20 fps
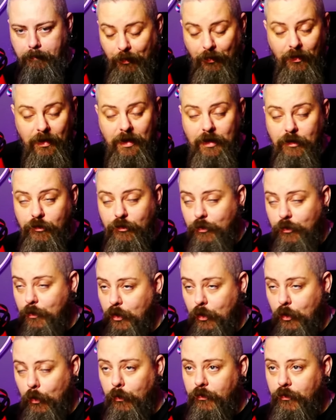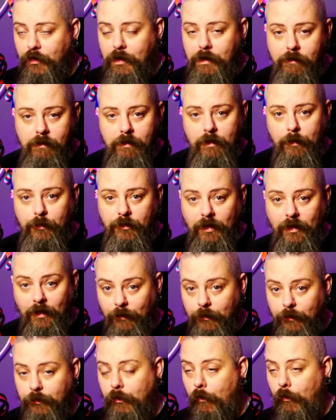Pretty sure Ghost Theory
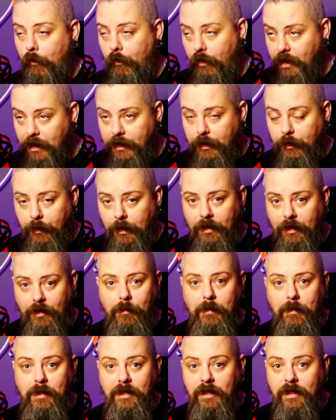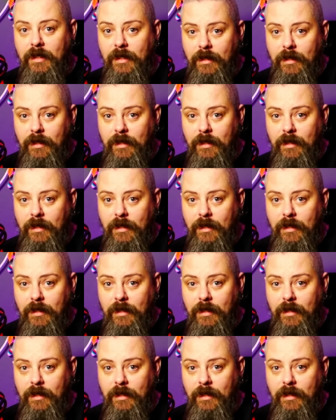themselves really don't like me.